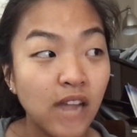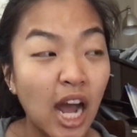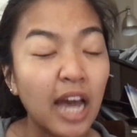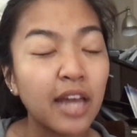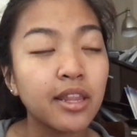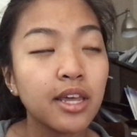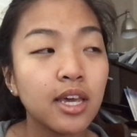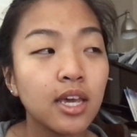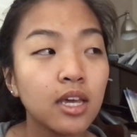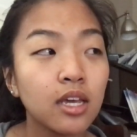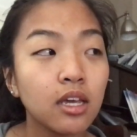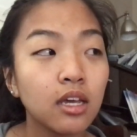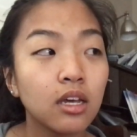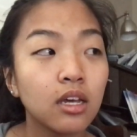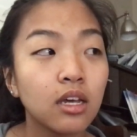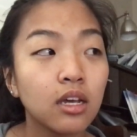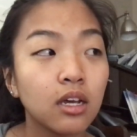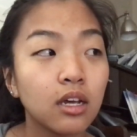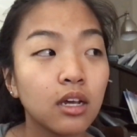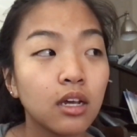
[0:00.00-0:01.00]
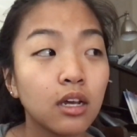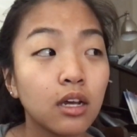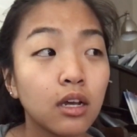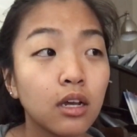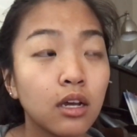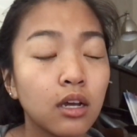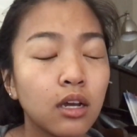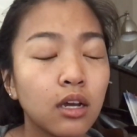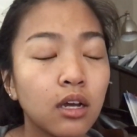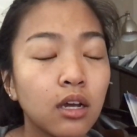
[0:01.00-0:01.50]
I think
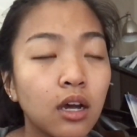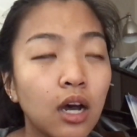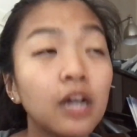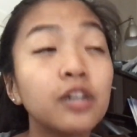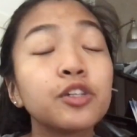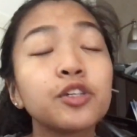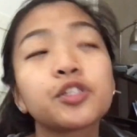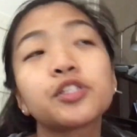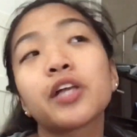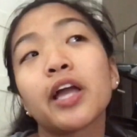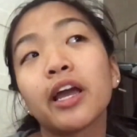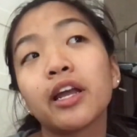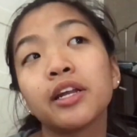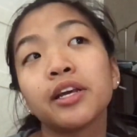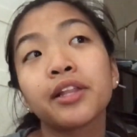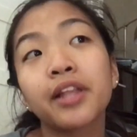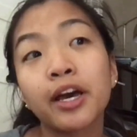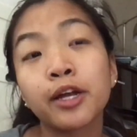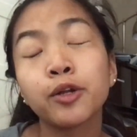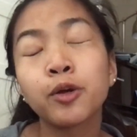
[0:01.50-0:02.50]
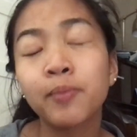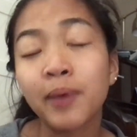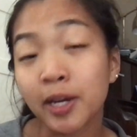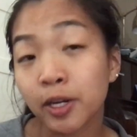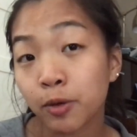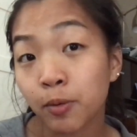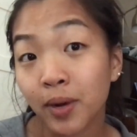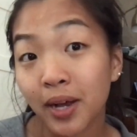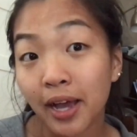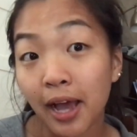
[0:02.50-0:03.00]
understanding that no
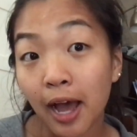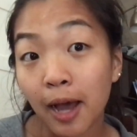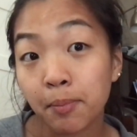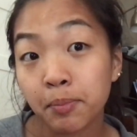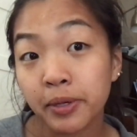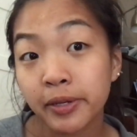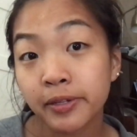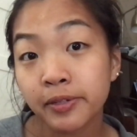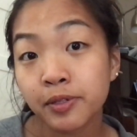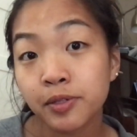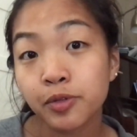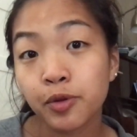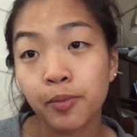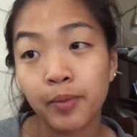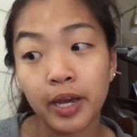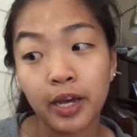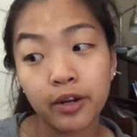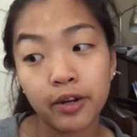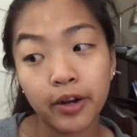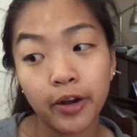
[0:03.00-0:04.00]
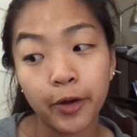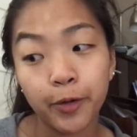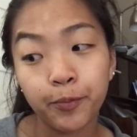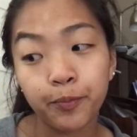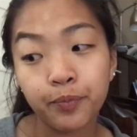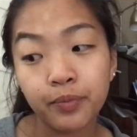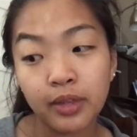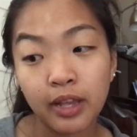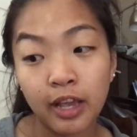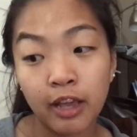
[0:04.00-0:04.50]
matter what happens, no matter
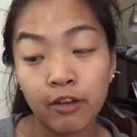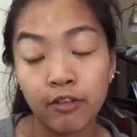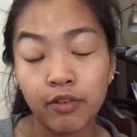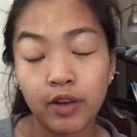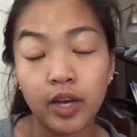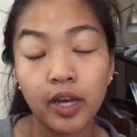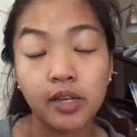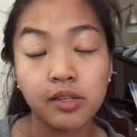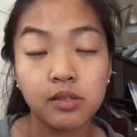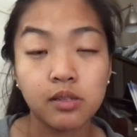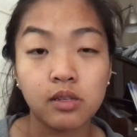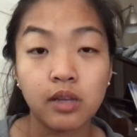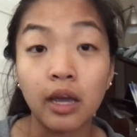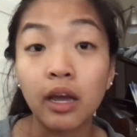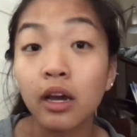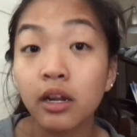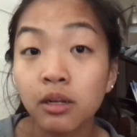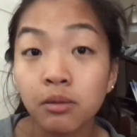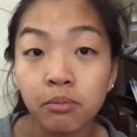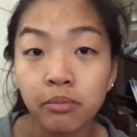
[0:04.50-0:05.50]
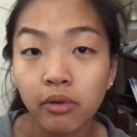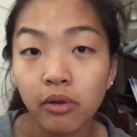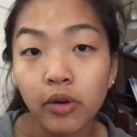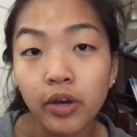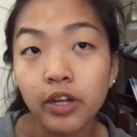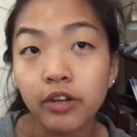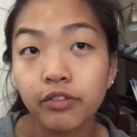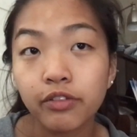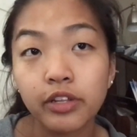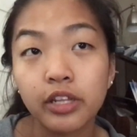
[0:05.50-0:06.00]
if I stay
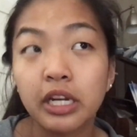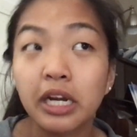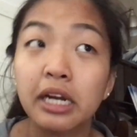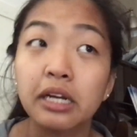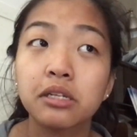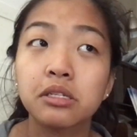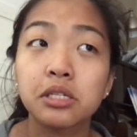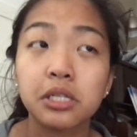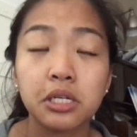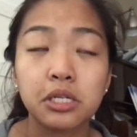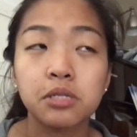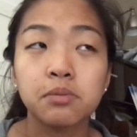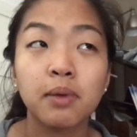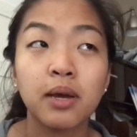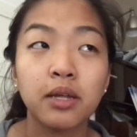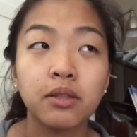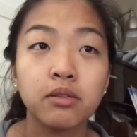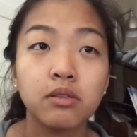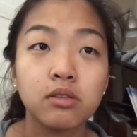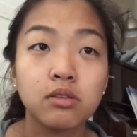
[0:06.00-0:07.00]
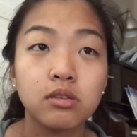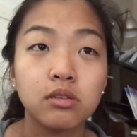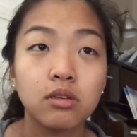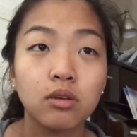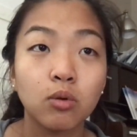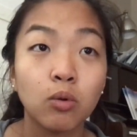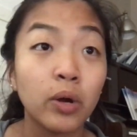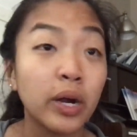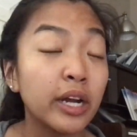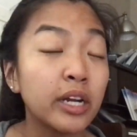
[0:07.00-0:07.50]
unemployed for the next 6 months
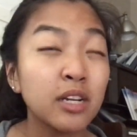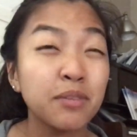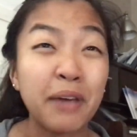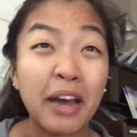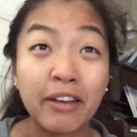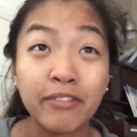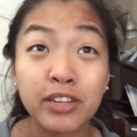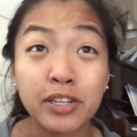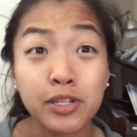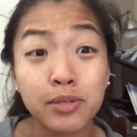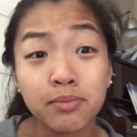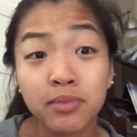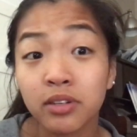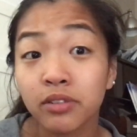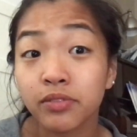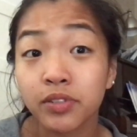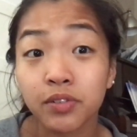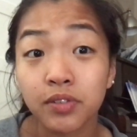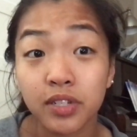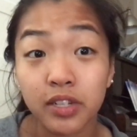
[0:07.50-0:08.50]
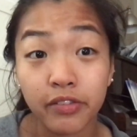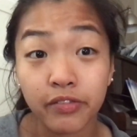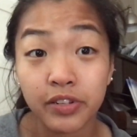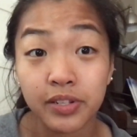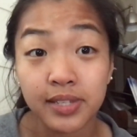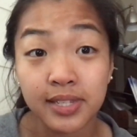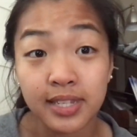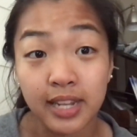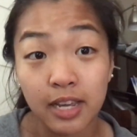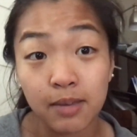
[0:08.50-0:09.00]
or end up having to move to a
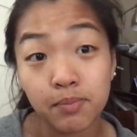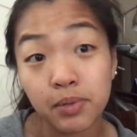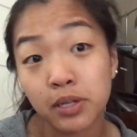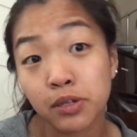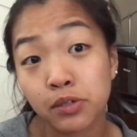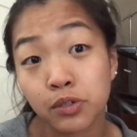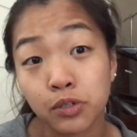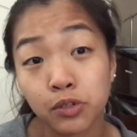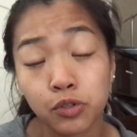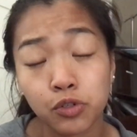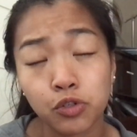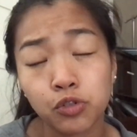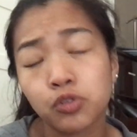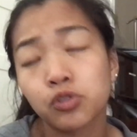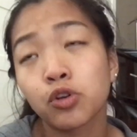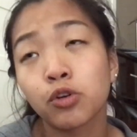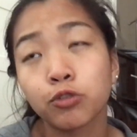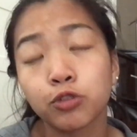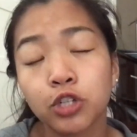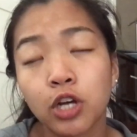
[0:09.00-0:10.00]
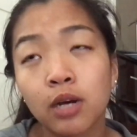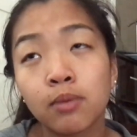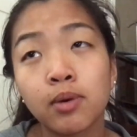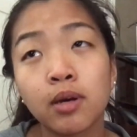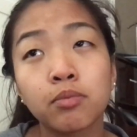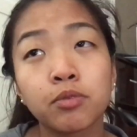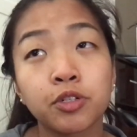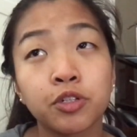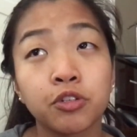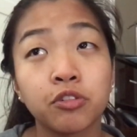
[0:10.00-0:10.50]
different state because there's just no job
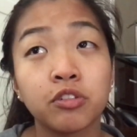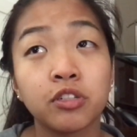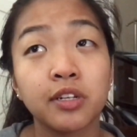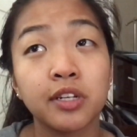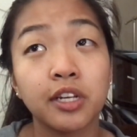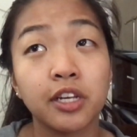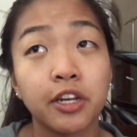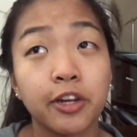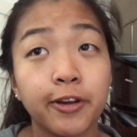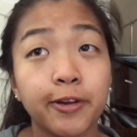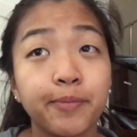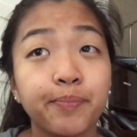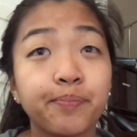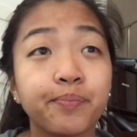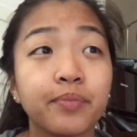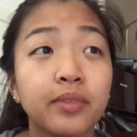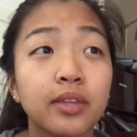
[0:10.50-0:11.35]
opportunity here,